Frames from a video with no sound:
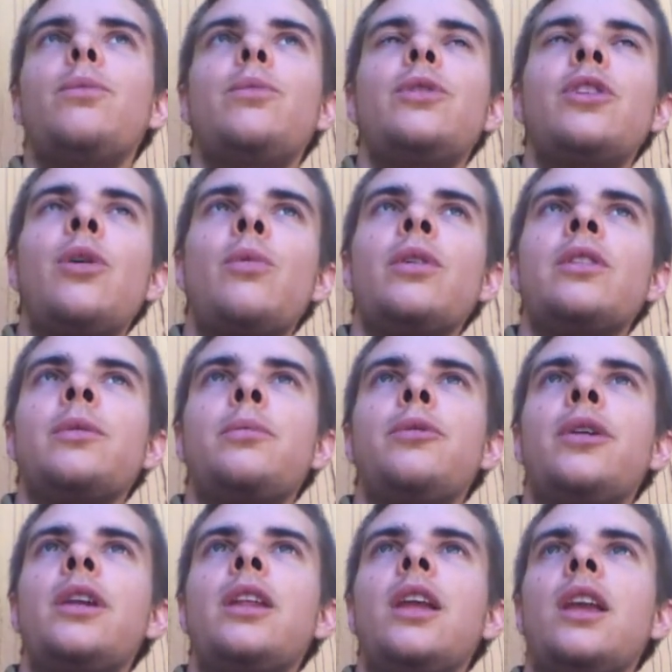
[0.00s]
We don't want to
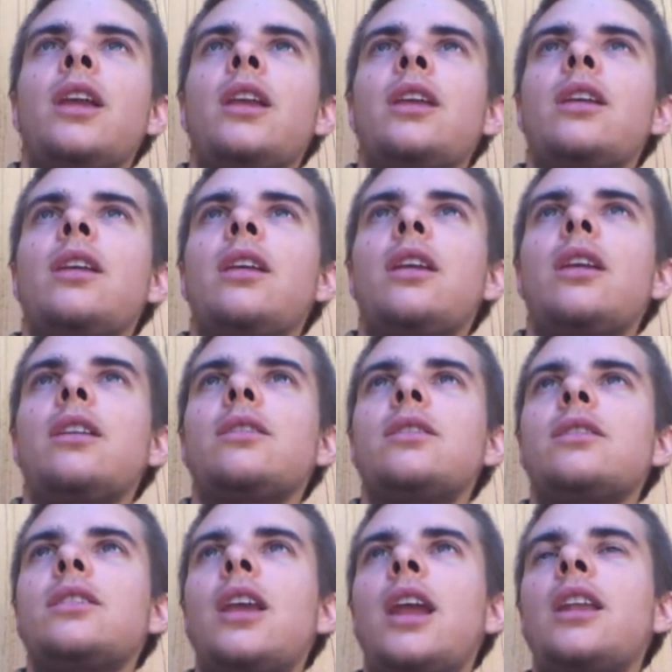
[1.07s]
breed a
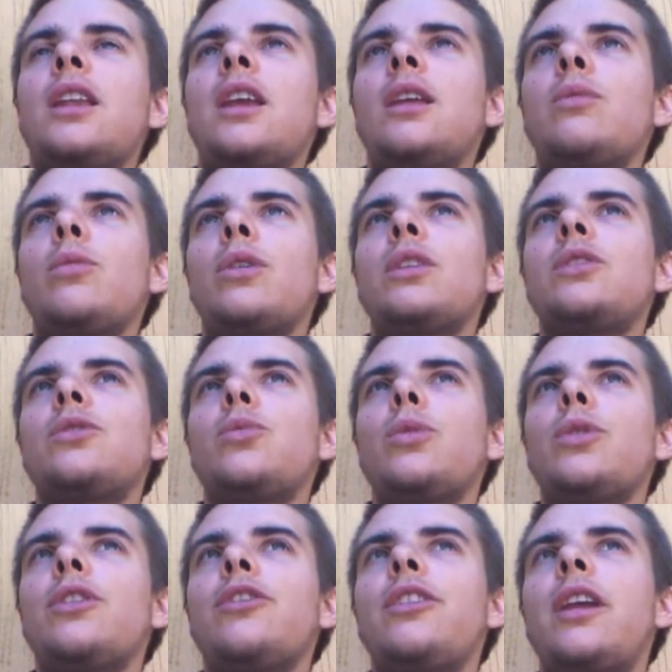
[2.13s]
society in which
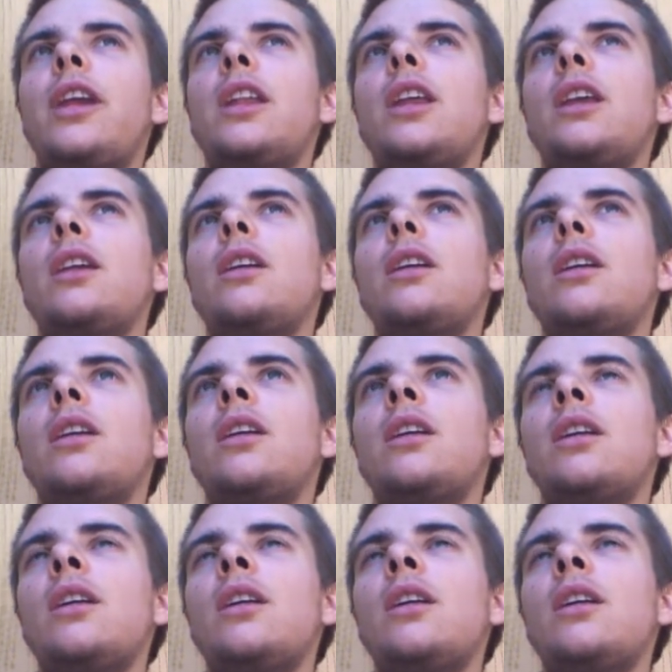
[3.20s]
we're creating